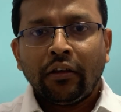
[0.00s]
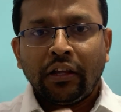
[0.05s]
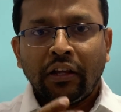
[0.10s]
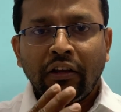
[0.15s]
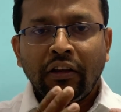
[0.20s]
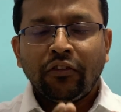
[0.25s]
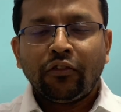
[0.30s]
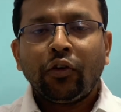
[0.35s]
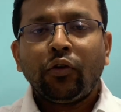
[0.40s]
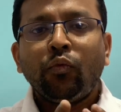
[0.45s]
The
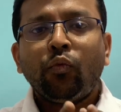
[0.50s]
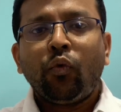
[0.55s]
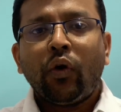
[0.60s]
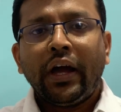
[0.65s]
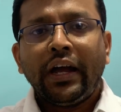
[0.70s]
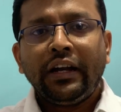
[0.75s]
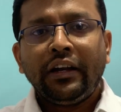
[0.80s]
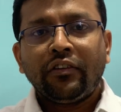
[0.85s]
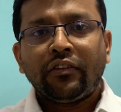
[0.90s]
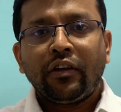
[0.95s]
reason
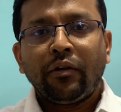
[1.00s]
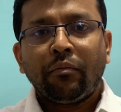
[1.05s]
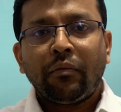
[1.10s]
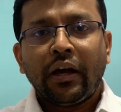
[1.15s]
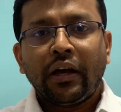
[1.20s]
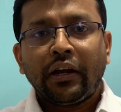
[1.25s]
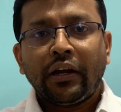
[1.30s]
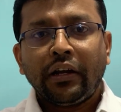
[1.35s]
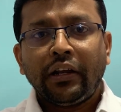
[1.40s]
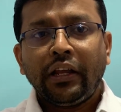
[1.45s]
why digital
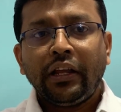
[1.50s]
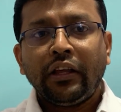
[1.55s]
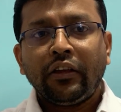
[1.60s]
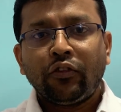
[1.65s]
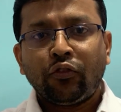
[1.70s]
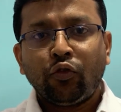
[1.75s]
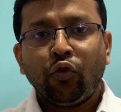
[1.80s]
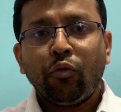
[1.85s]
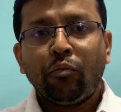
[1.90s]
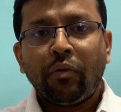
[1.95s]
marketing
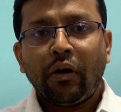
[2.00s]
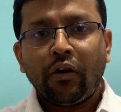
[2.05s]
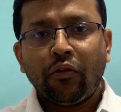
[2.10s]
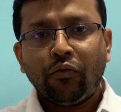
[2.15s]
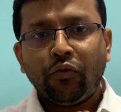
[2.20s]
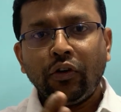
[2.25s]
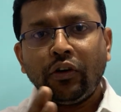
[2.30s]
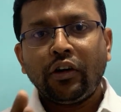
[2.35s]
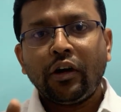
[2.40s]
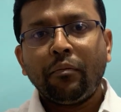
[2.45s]
is so
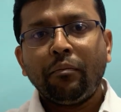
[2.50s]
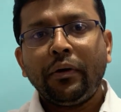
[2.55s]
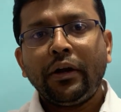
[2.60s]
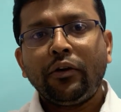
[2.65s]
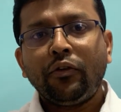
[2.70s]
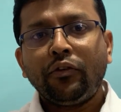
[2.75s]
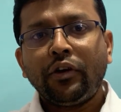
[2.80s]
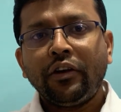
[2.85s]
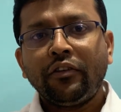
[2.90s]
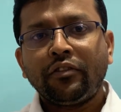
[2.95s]
powerful compared
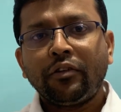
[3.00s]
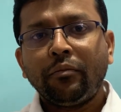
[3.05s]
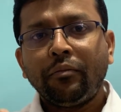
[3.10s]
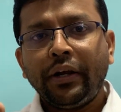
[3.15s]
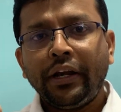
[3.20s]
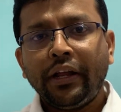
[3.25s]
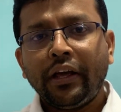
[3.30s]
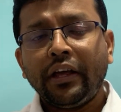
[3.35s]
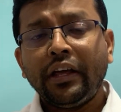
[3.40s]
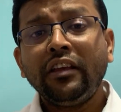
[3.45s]
to traditional
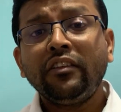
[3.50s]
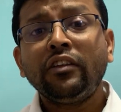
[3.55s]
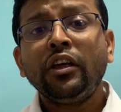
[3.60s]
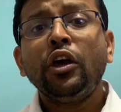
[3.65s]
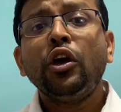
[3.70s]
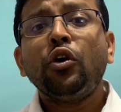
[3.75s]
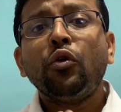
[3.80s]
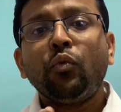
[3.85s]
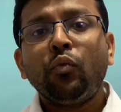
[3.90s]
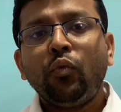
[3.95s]
media is
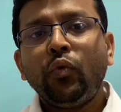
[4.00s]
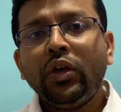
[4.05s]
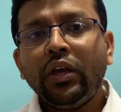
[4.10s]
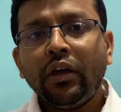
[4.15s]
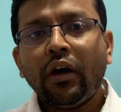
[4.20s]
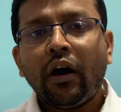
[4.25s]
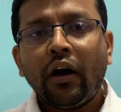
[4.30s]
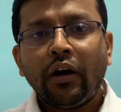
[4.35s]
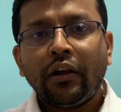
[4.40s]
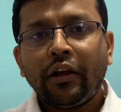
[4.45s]
we
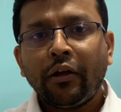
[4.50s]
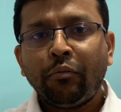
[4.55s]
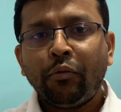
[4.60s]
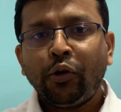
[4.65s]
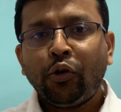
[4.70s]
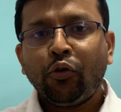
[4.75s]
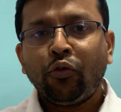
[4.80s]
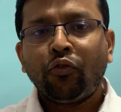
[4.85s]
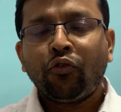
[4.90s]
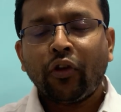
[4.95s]
are
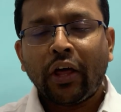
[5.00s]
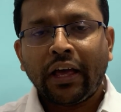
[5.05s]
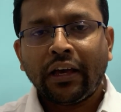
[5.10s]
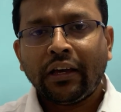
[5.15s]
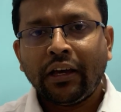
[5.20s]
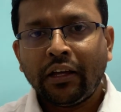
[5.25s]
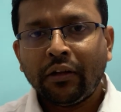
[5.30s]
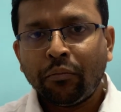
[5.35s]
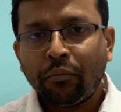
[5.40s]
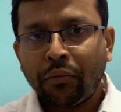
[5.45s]
able to track
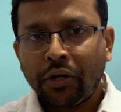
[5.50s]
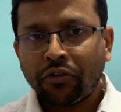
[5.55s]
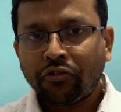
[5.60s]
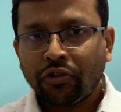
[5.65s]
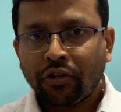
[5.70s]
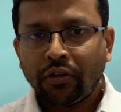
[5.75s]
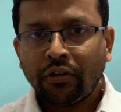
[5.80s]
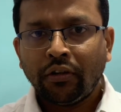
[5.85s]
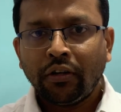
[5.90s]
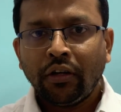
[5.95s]
and
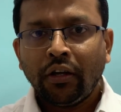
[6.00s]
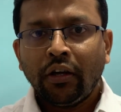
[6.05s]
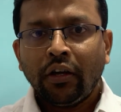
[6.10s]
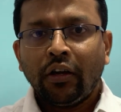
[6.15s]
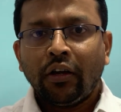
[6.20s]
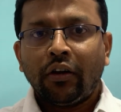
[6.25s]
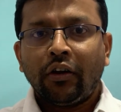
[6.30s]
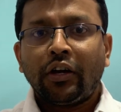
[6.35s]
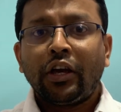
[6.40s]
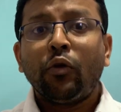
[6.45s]
measure,
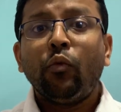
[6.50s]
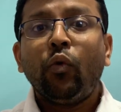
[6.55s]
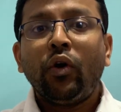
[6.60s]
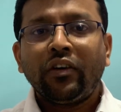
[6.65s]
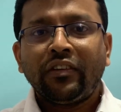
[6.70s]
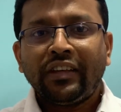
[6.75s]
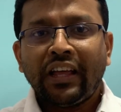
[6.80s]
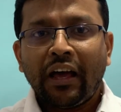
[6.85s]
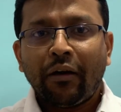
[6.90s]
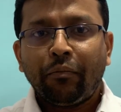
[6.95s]
okay,
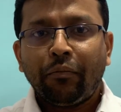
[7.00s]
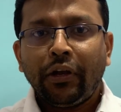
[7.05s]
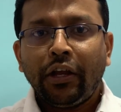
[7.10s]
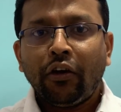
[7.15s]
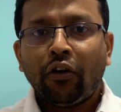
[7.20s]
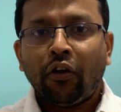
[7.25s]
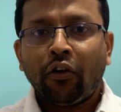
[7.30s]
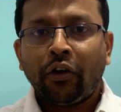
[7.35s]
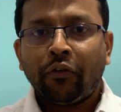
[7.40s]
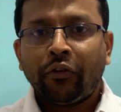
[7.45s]
what's
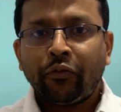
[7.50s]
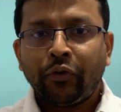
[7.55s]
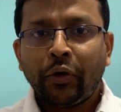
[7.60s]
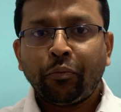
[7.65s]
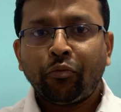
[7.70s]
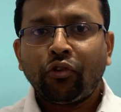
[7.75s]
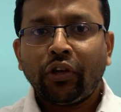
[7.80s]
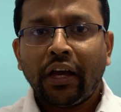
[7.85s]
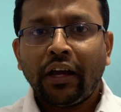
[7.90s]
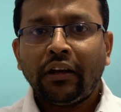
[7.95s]
happening on our
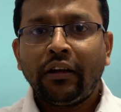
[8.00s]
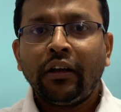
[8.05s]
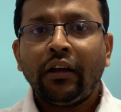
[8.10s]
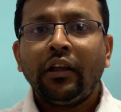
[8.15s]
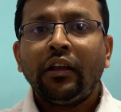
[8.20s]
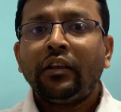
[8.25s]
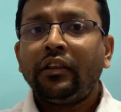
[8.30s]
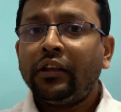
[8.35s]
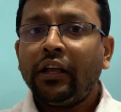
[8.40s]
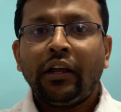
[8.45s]
website
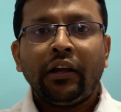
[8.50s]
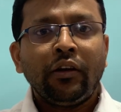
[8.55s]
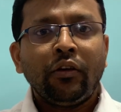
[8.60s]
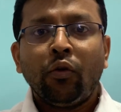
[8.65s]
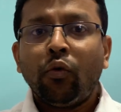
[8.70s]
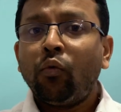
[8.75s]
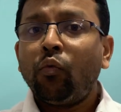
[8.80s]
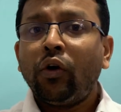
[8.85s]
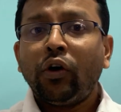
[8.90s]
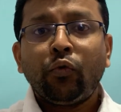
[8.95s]

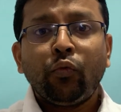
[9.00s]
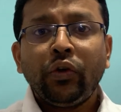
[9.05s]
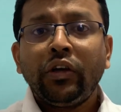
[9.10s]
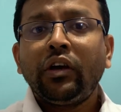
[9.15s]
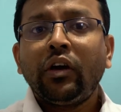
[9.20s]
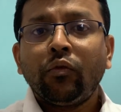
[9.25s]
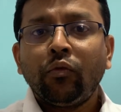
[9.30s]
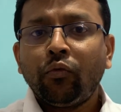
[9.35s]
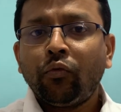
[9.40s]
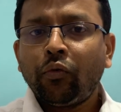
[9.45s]
than what we